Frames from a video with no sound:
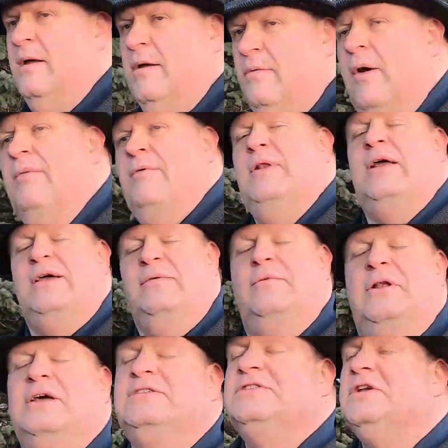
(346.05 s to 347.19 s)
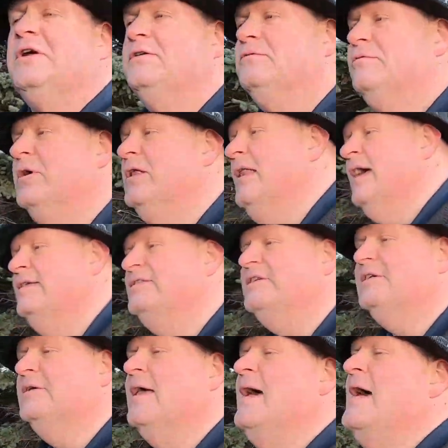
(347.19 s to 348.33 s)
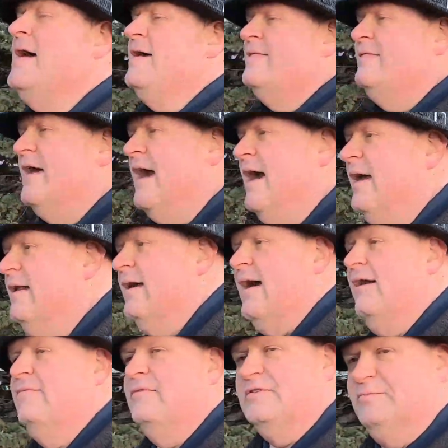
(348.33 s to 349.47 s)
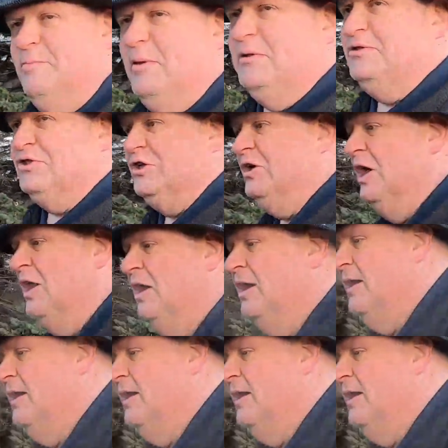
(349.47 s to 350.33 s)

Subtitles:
Well, when I started realizing that I was binging,